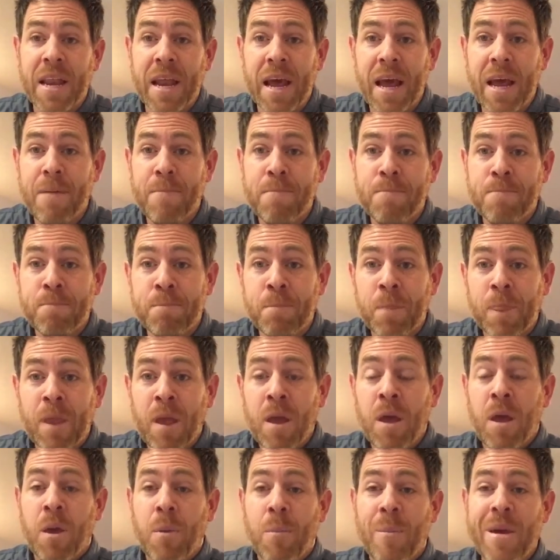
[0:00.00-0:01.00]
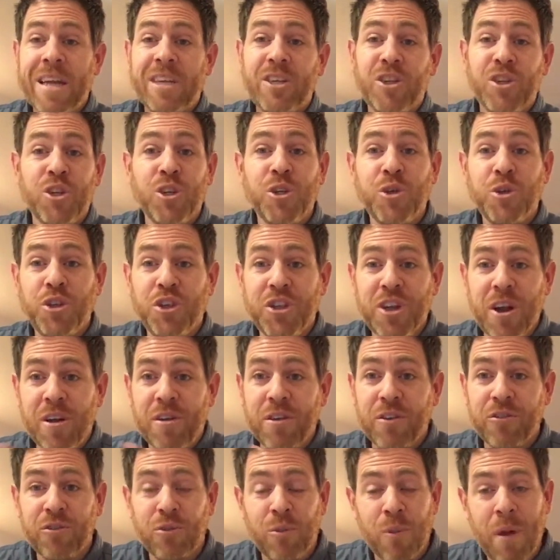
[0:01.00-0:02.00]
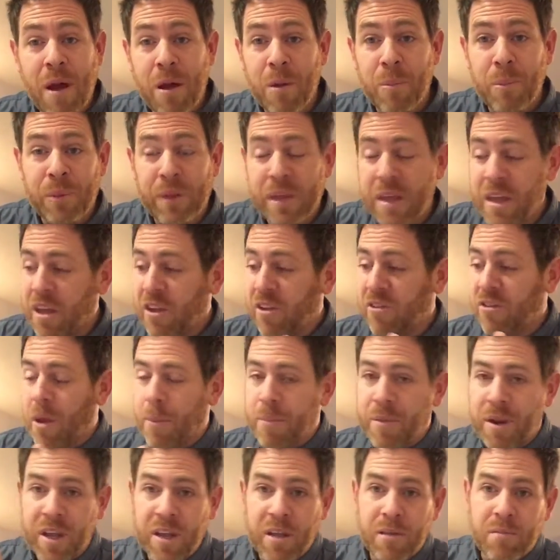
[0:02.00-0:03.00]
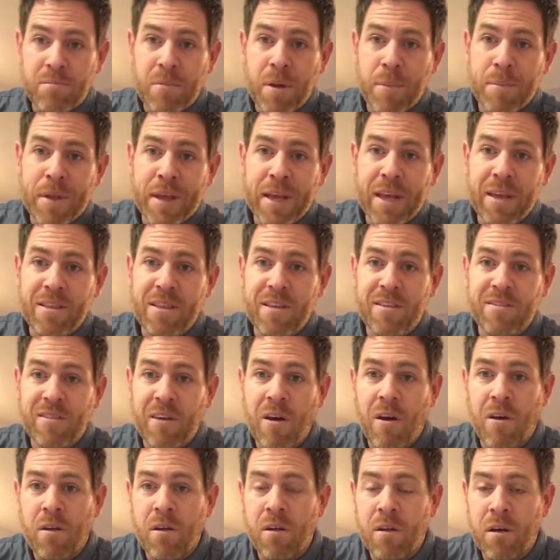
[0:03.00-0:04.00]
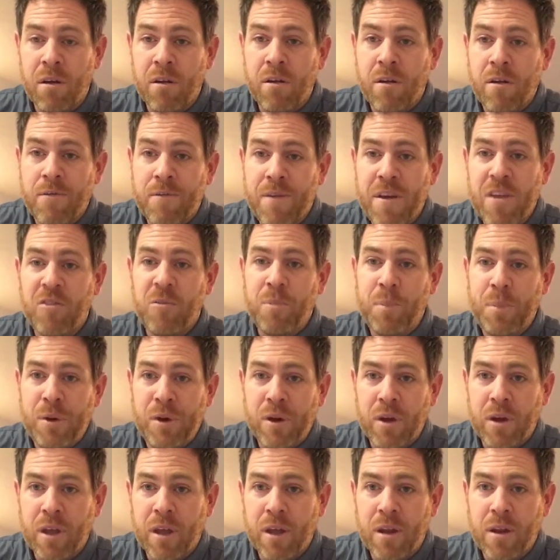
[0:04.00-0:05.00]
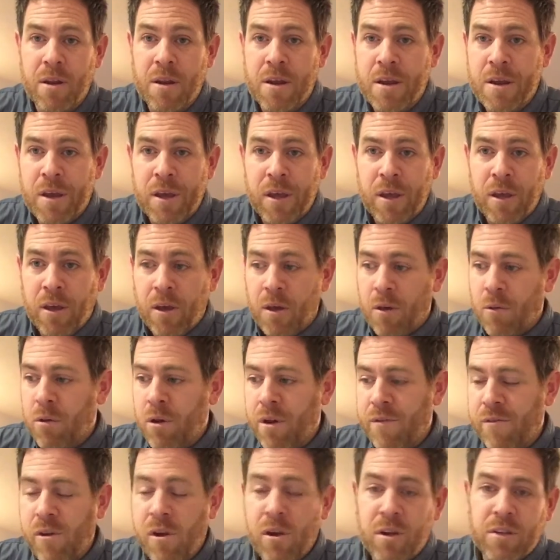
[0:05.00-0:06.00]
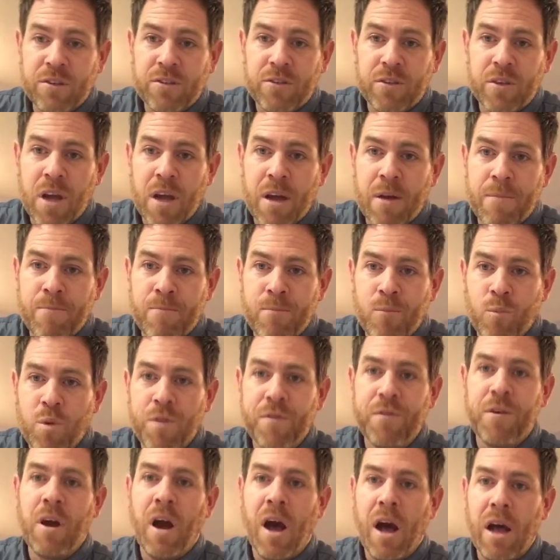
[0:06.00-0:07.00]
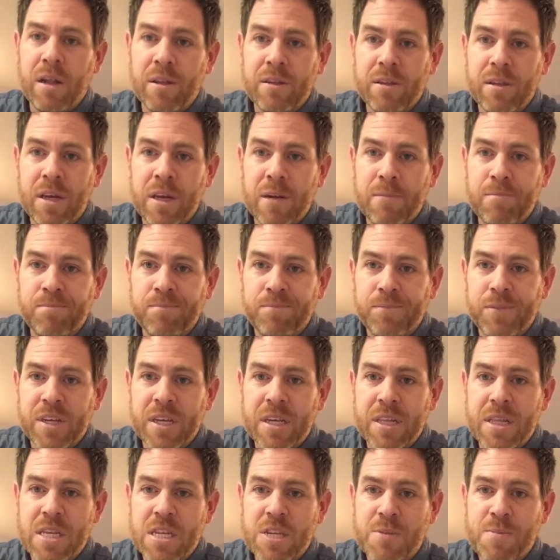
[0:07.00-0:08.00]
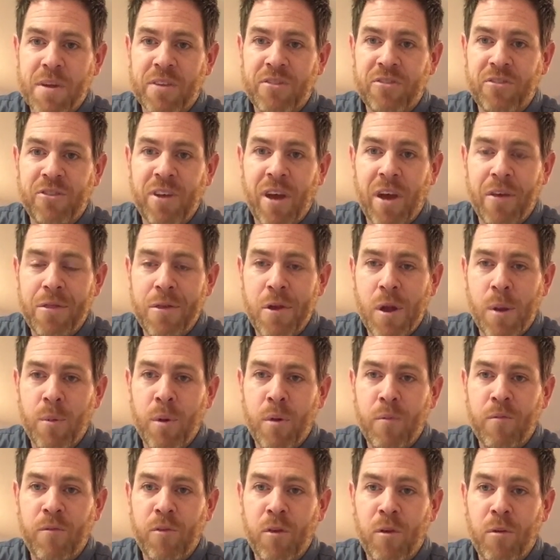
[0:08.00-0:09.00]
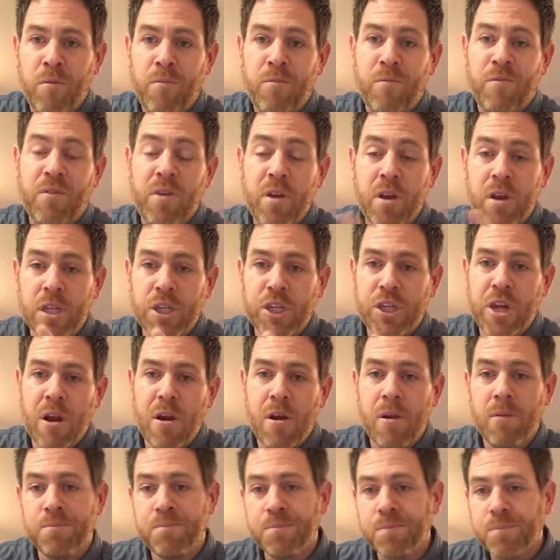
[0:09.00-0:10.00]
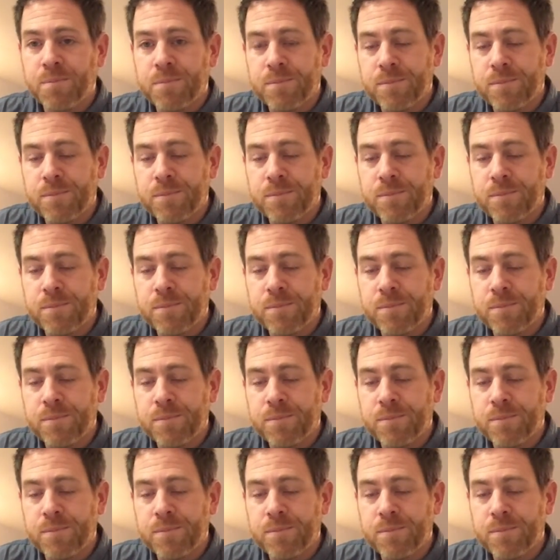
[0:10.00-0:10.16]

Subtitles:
night. Make sure you share this around, please. I'm gonna get this out on Facebook and whatever else we've got to get this message out there. But feel free to share it.